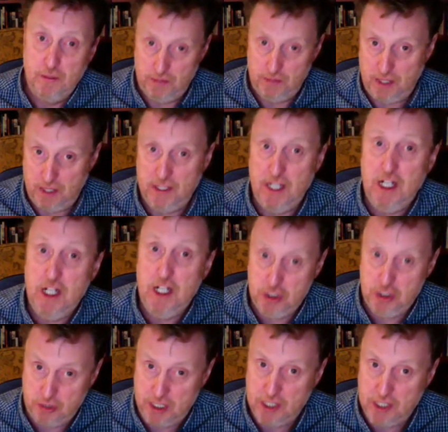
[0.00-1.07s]
their, their
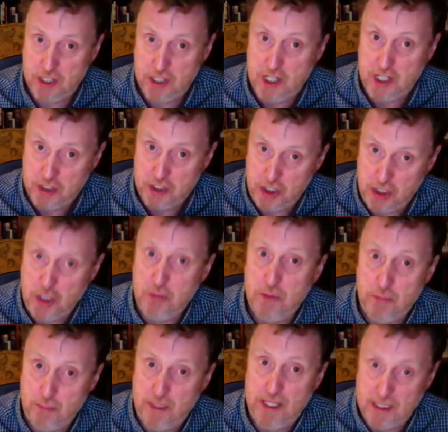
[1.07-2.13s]
history as, as a
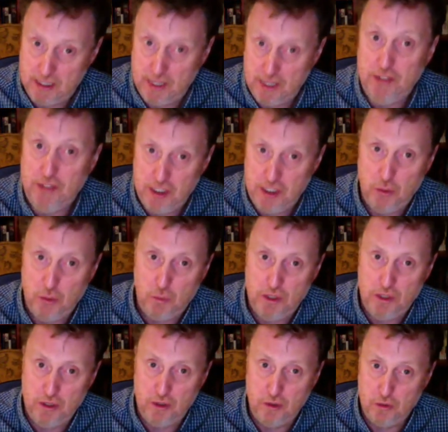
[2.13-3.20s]
human being living in the
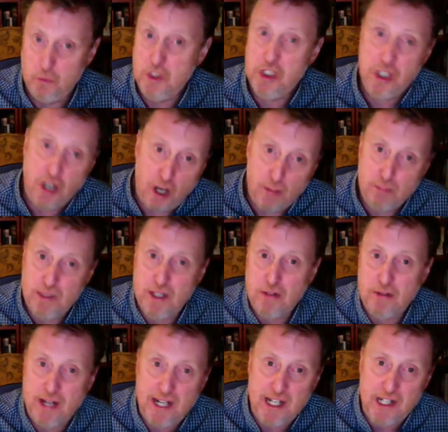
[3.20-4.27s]
world, which can't be
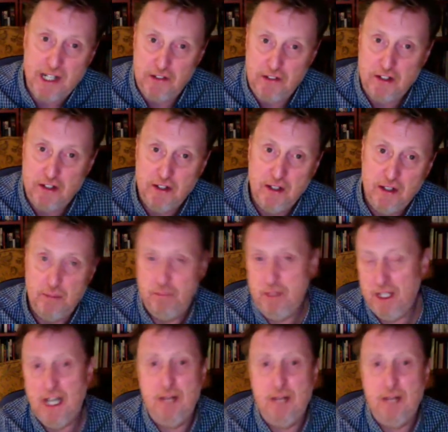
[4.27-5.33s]
erased.
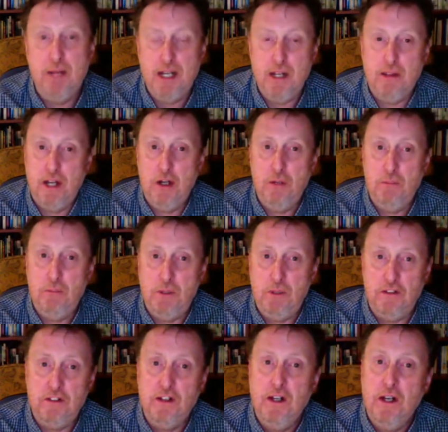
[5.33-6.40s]
Again, many
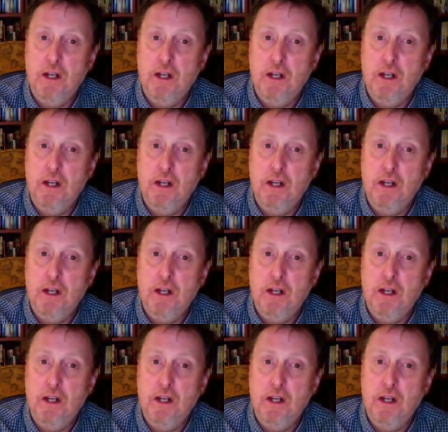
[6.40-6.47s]
therapies